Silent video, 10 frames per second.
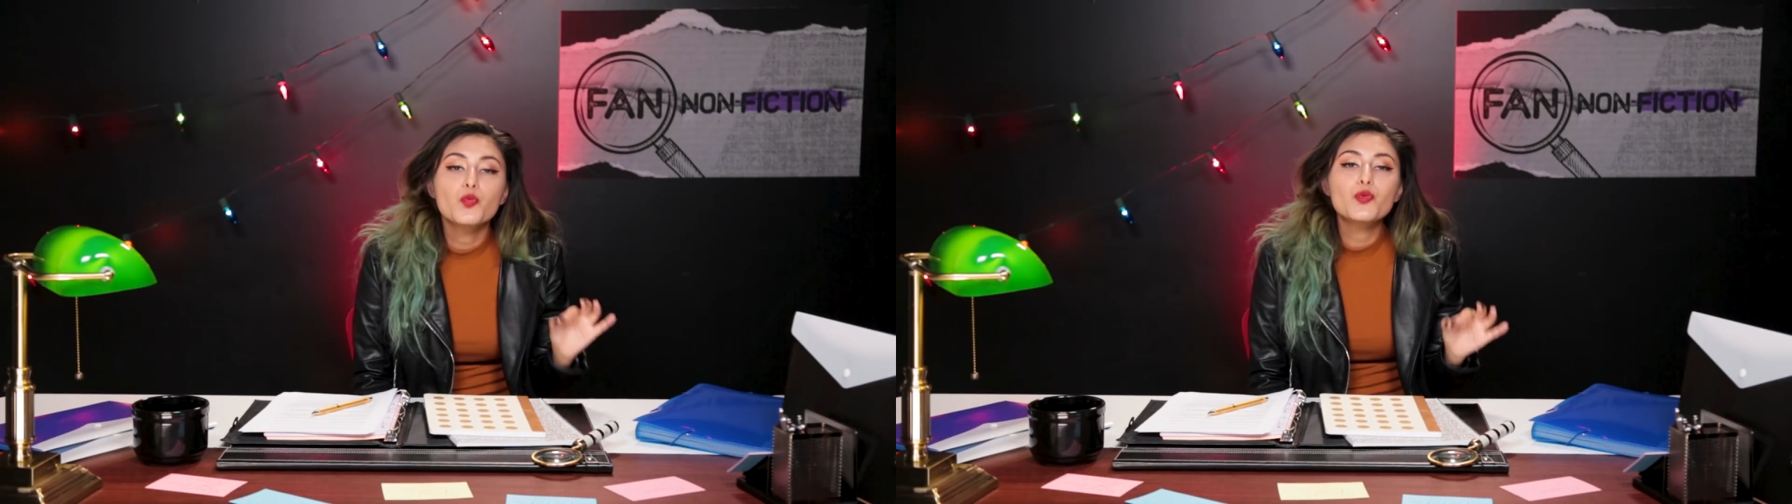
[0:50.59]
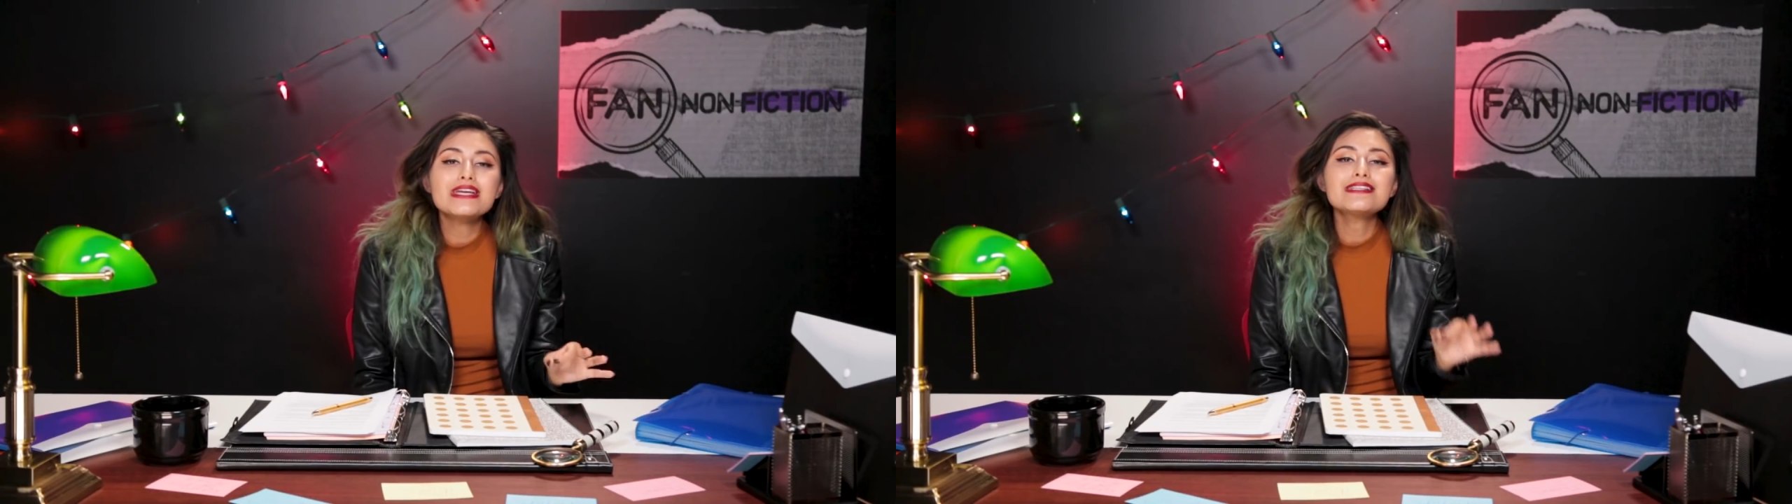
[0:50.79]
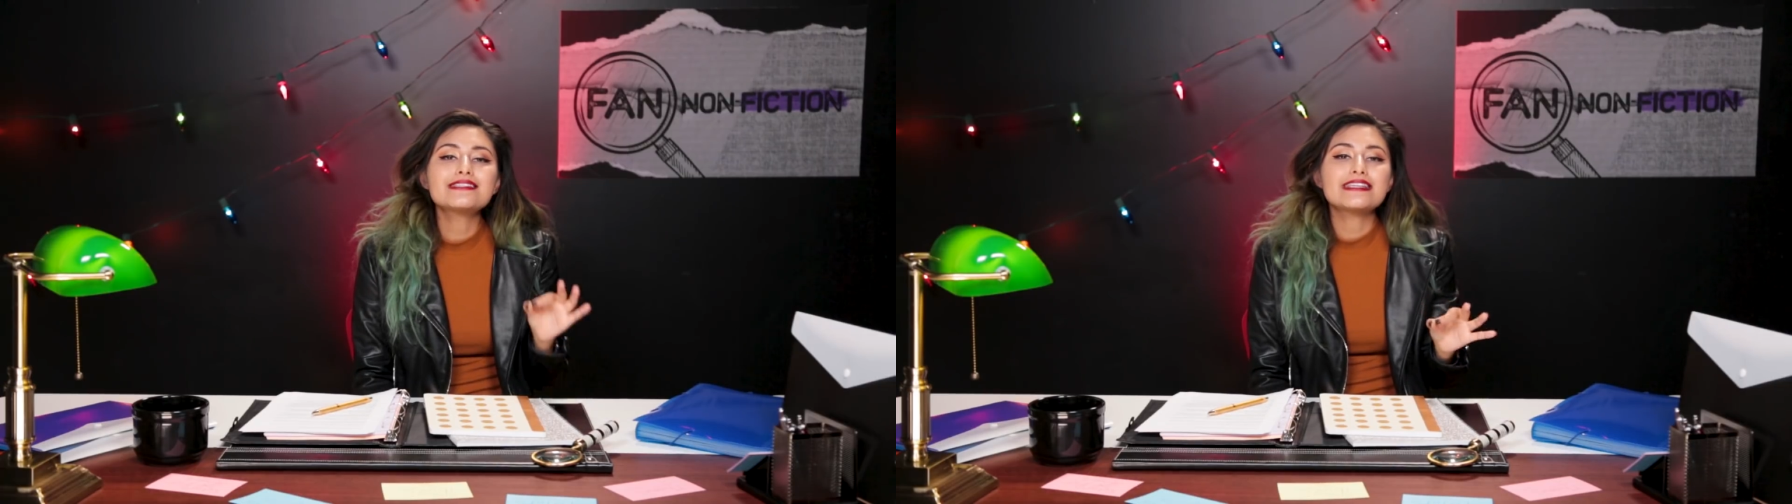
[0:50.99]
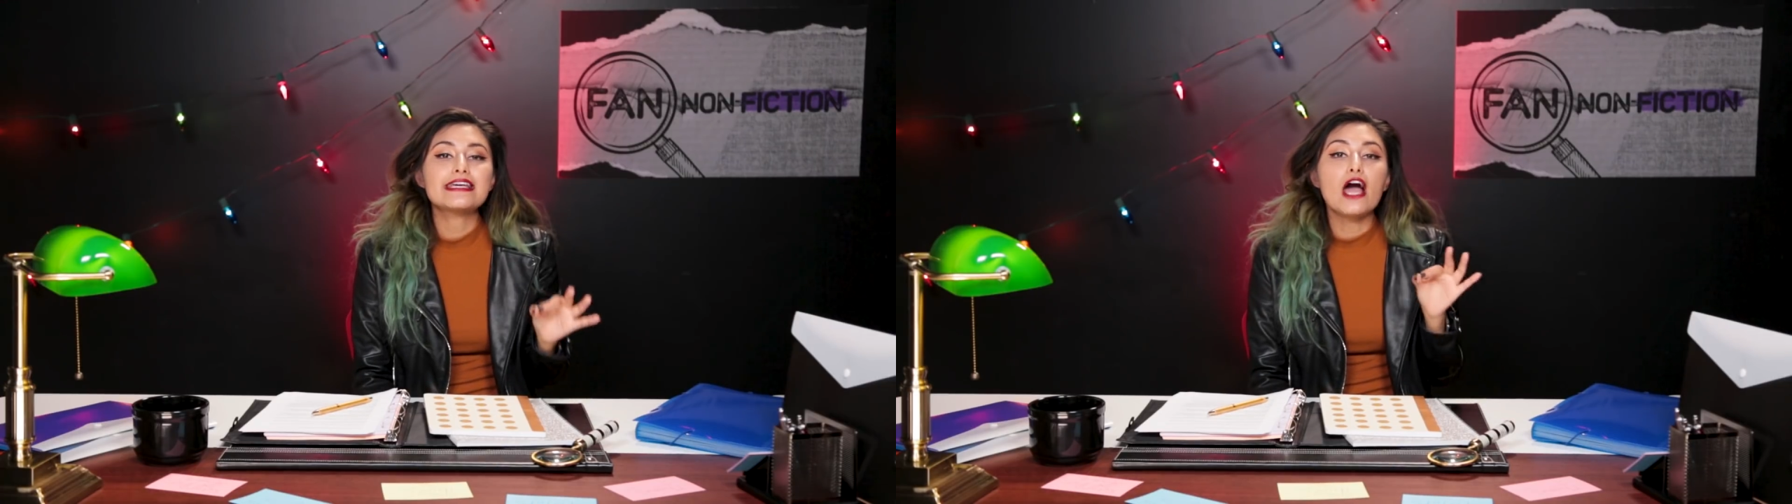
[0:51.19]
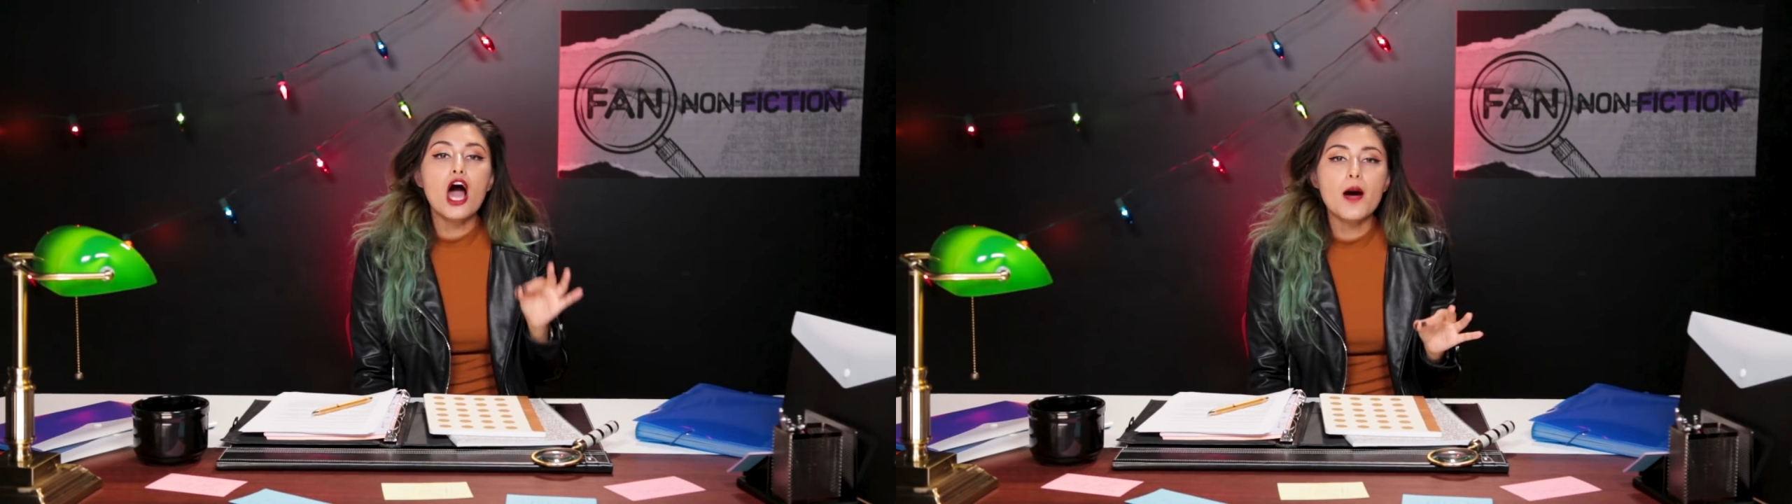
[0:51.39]
we
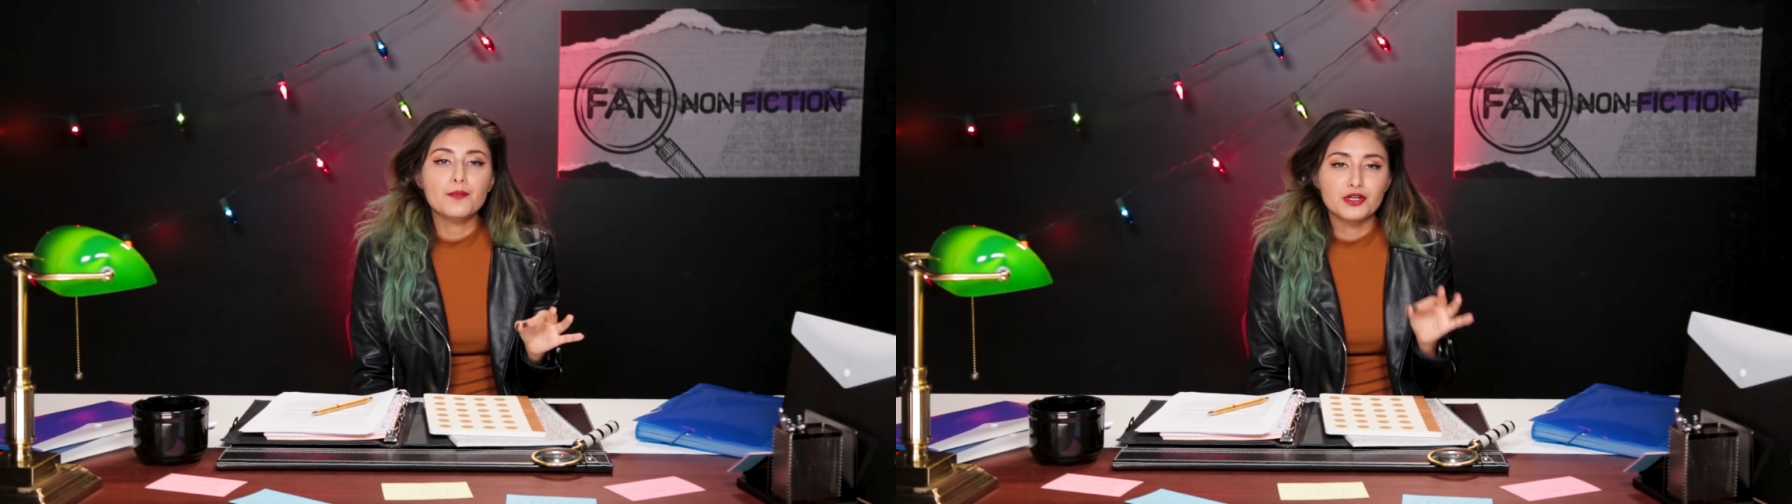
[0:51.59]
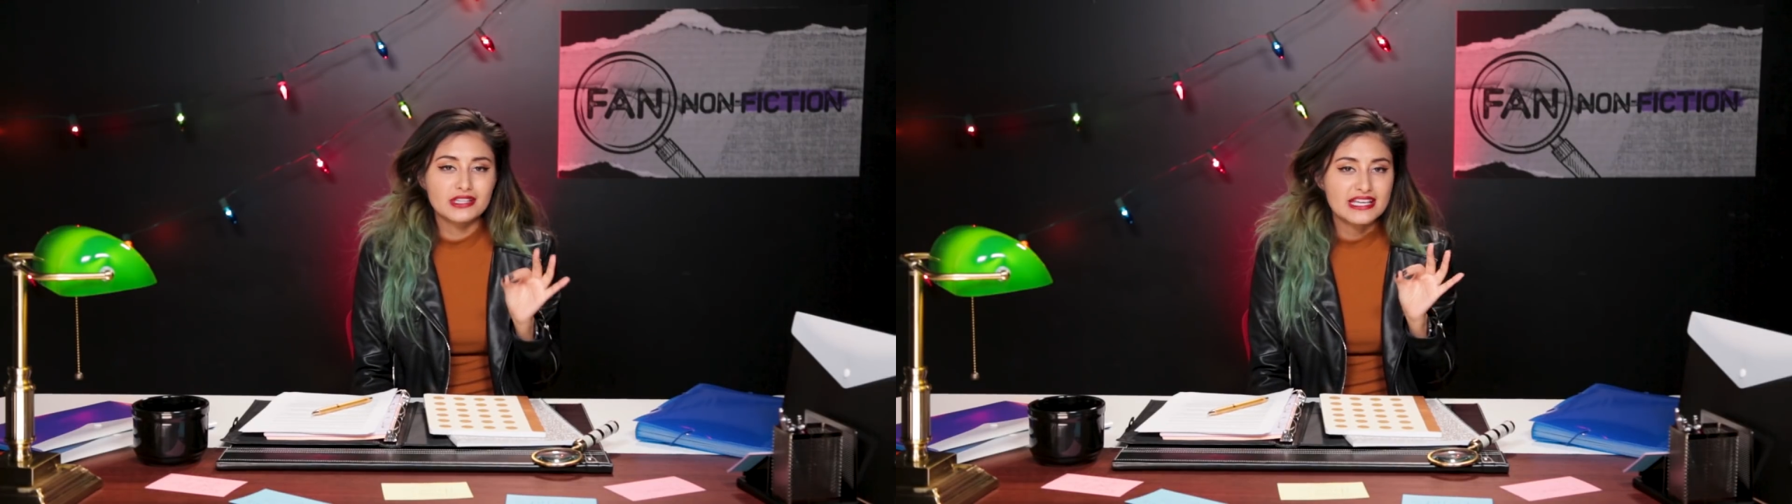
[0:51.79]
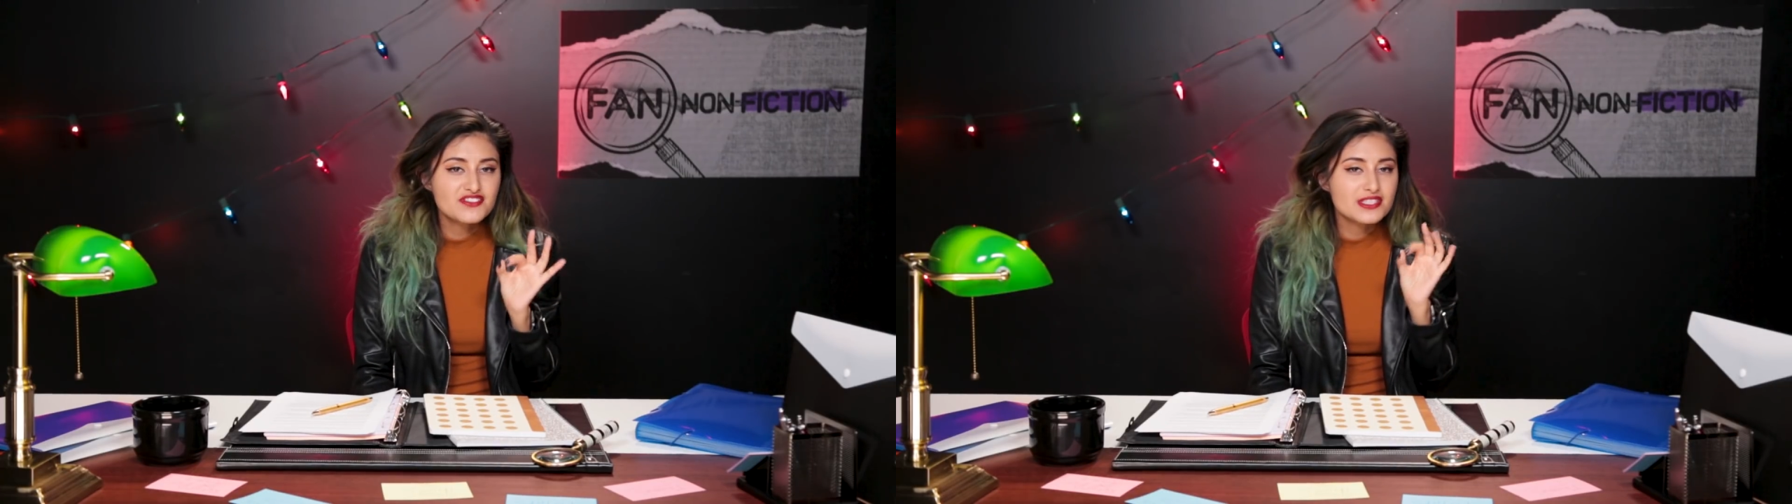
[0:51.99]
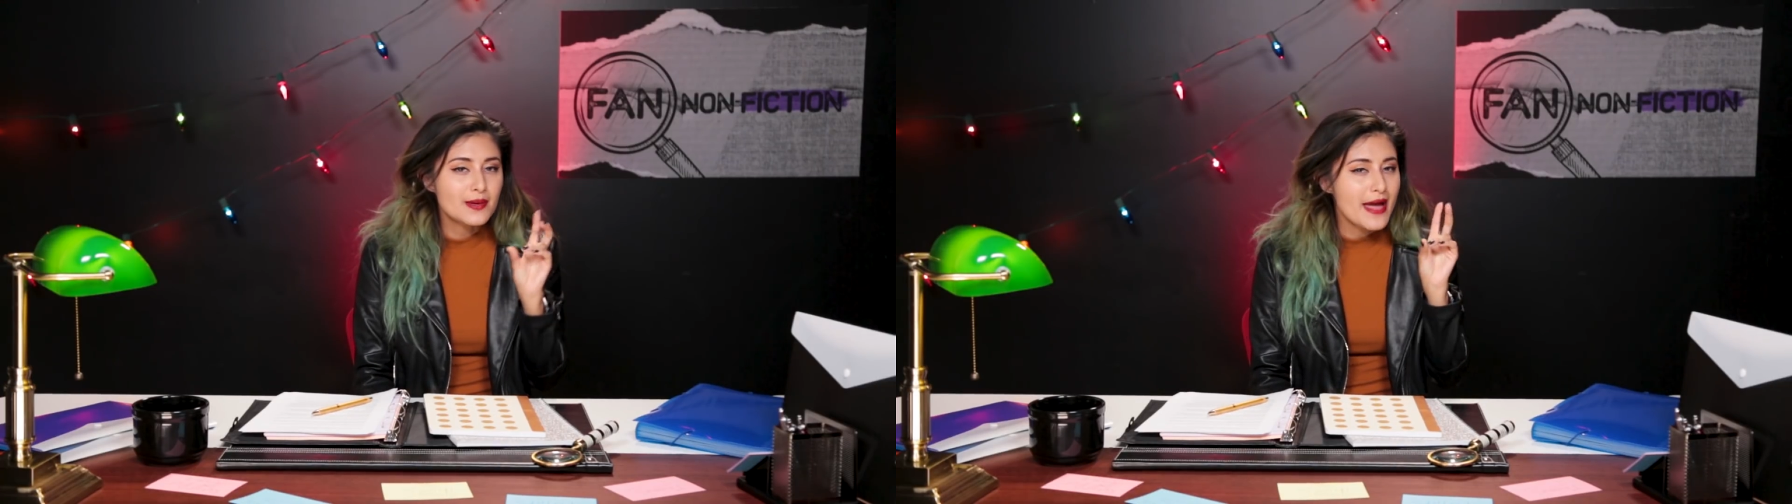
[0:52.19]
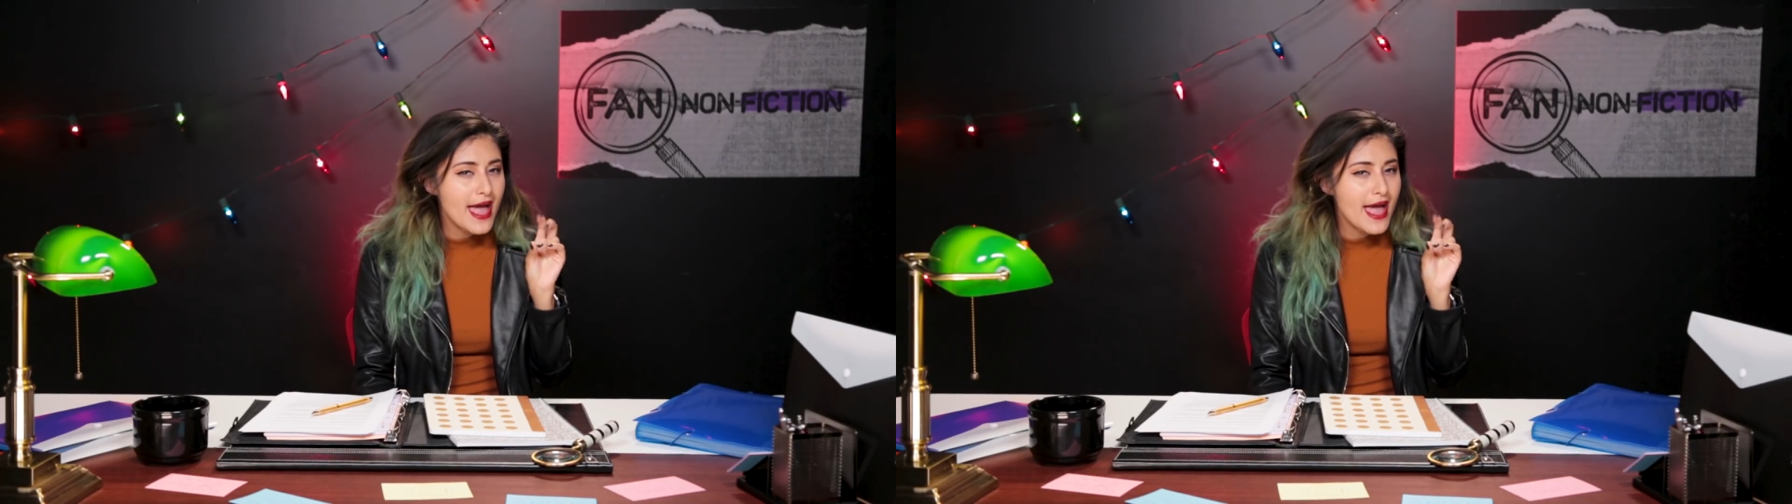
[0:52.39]
see Hopper leave some